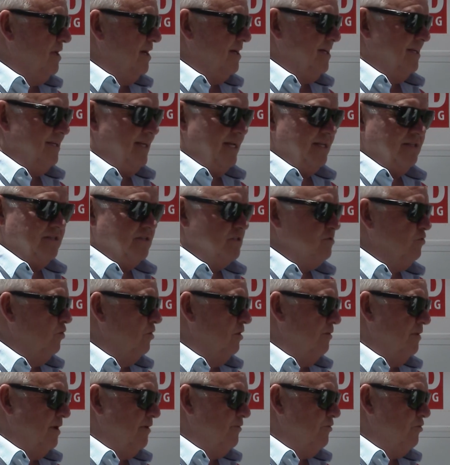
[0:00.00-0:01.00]
like a dentist
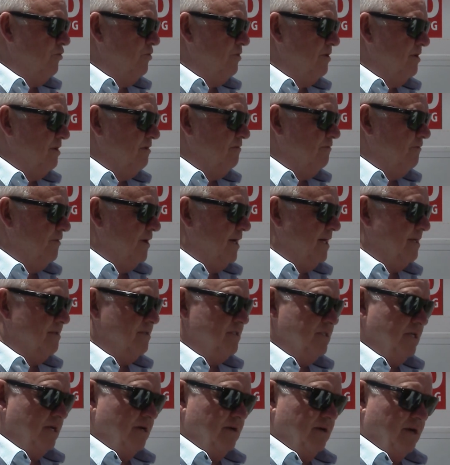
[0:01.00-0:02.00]
all the way through and didn't find.
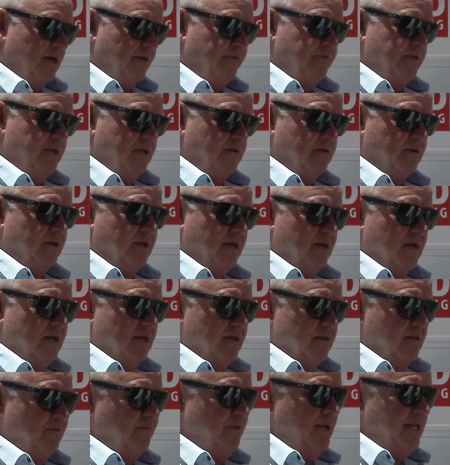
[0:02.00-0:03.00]
So I think
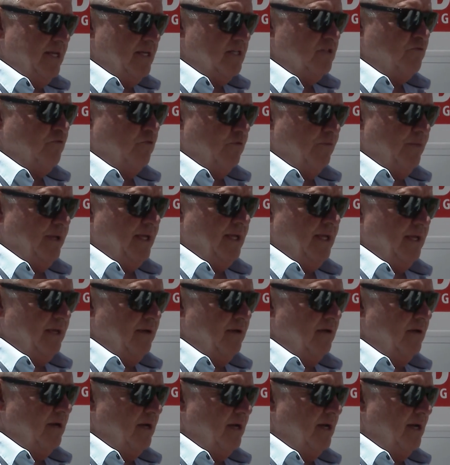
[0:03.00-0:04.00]
the blinkers for
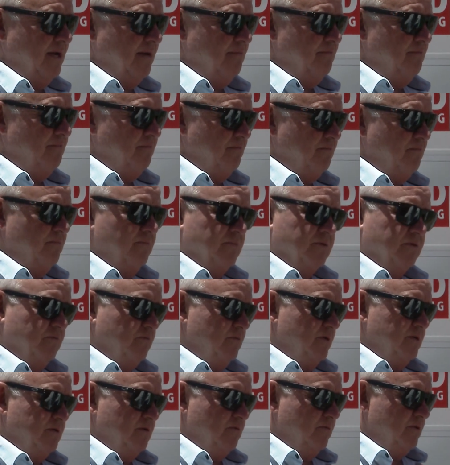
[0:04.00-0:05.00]
me
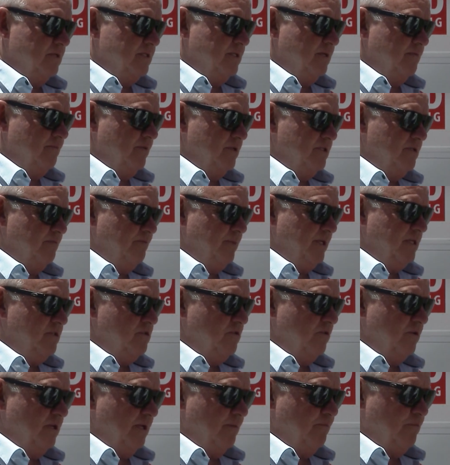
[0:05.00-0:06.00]
was a big
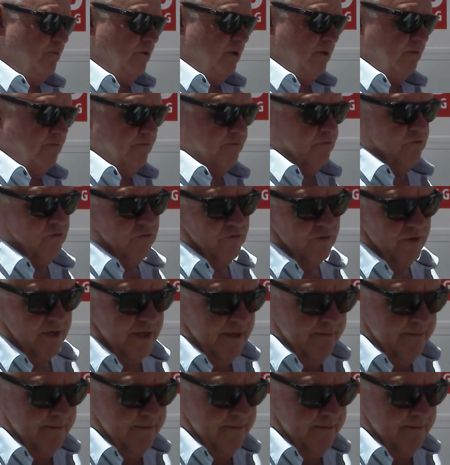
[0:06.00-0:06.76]
turning point for,